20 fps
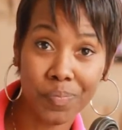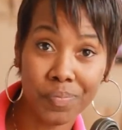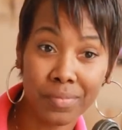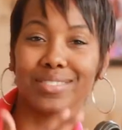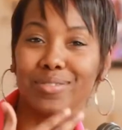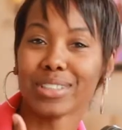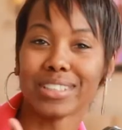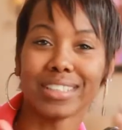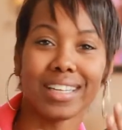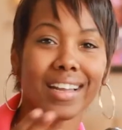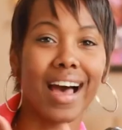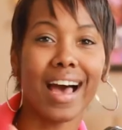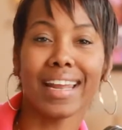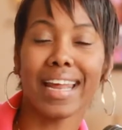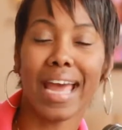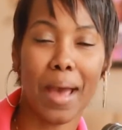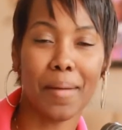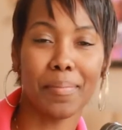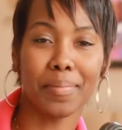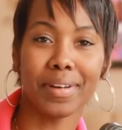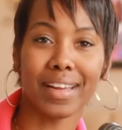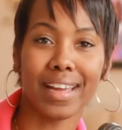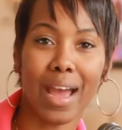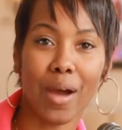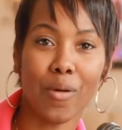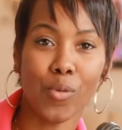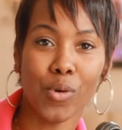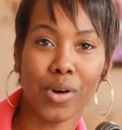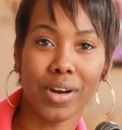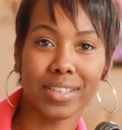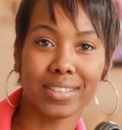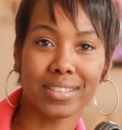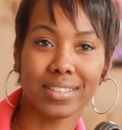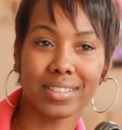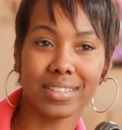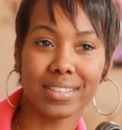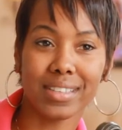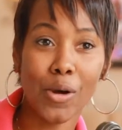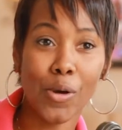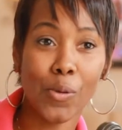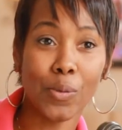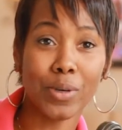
There was a lot happening at once.